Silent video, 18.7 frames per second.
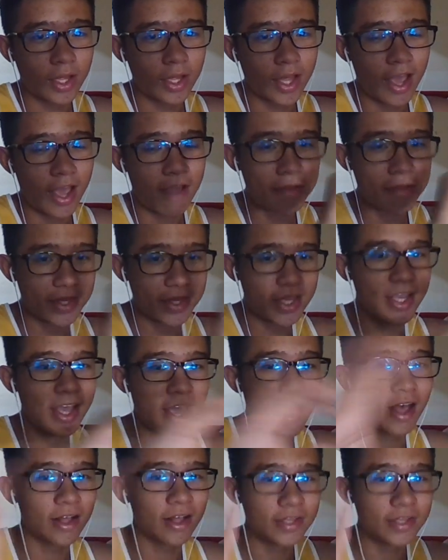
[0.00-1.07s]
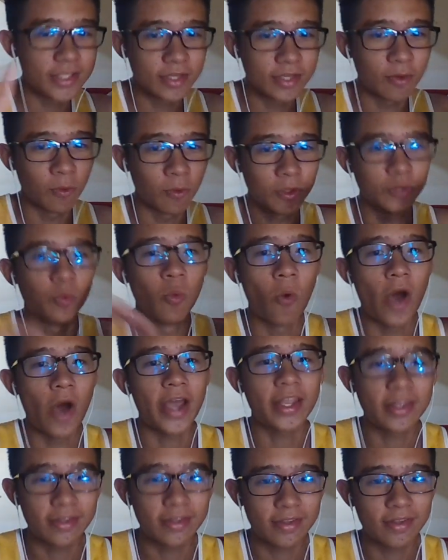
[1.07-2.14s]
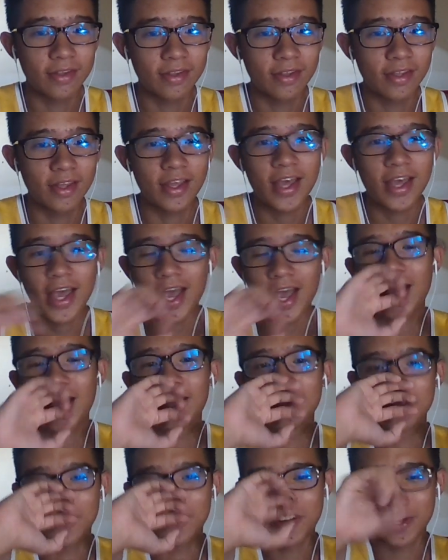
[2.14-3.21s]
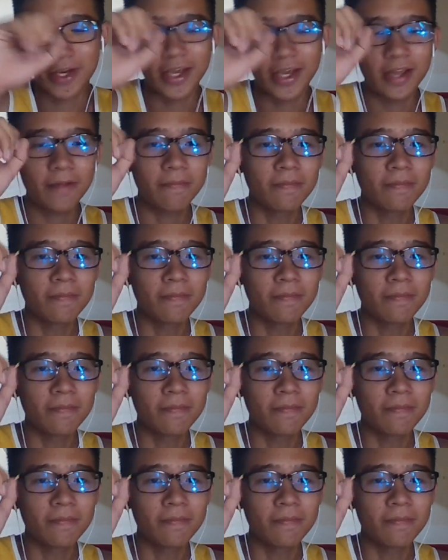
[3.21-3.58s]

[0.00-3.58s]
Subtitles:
everything else was white. Okay,